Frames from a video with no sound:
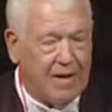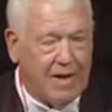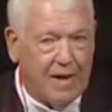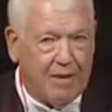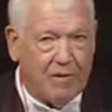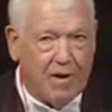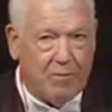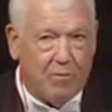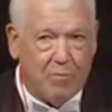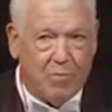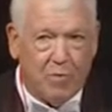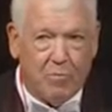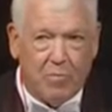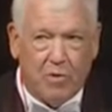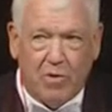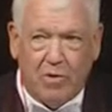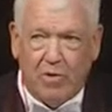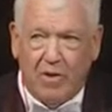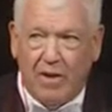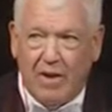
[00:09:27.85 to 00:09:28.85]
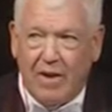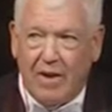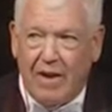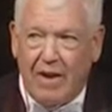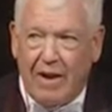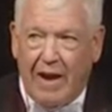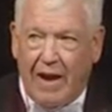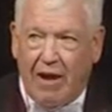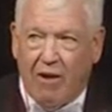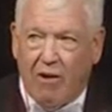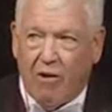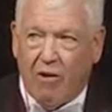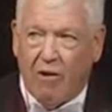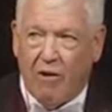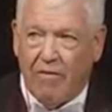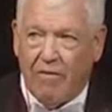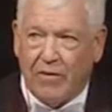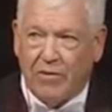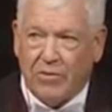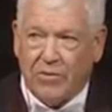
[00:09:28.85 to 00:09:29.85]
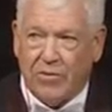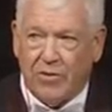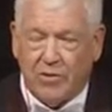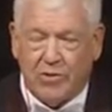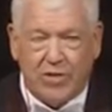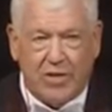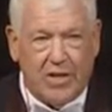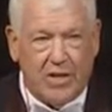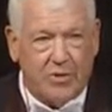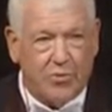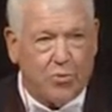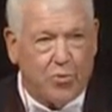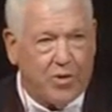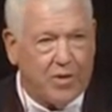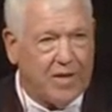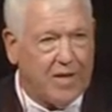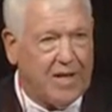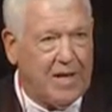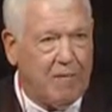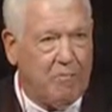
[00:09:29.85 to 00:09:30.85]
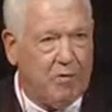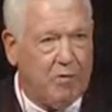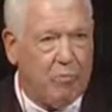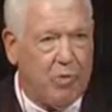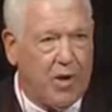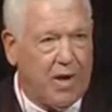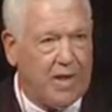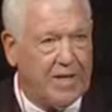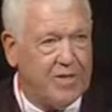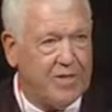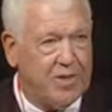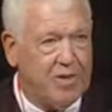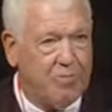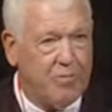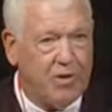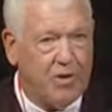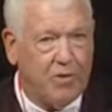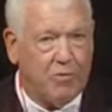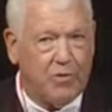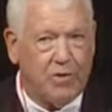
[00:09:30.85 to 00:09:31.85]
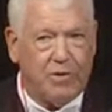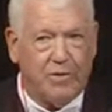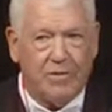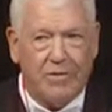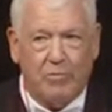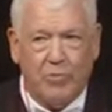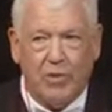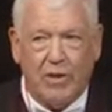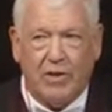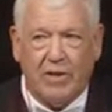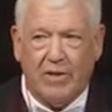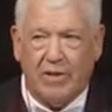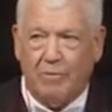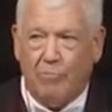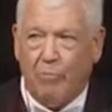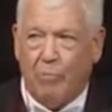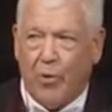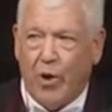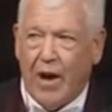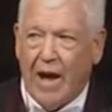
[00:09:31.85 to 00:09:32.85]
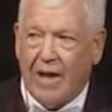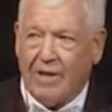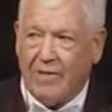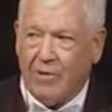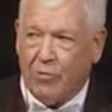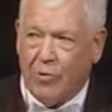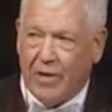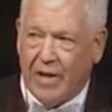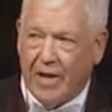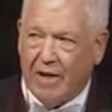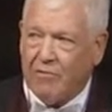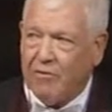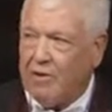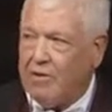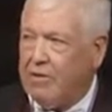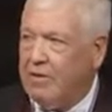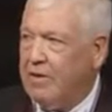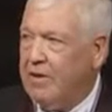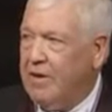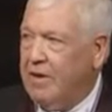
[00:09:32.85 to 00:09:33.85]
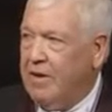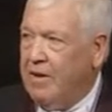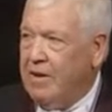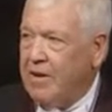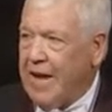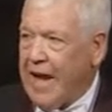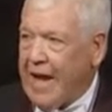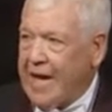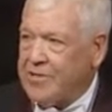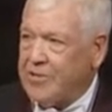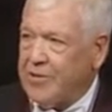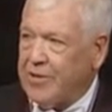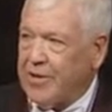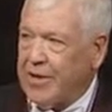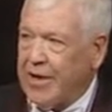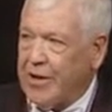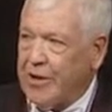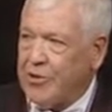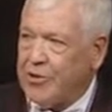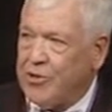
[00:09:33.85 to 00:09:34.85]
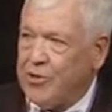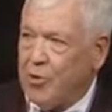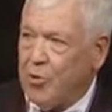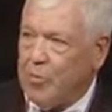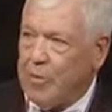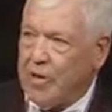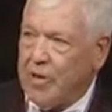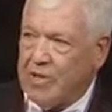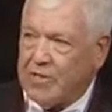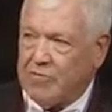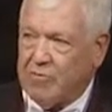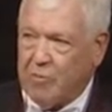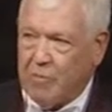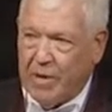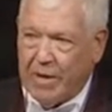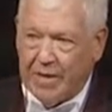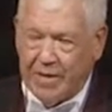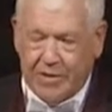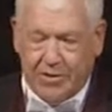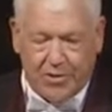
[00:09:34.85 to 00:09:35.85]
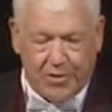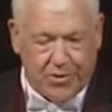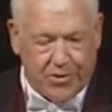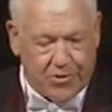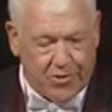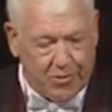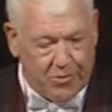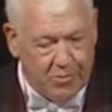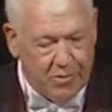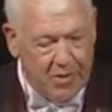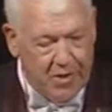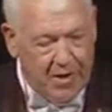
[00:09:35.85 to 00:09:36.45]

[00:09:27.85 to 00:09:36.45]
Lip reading: I remember how hard those kids worked to keep the planes up. You know, we could brag that we never canceled an air show because of a maintenance issue.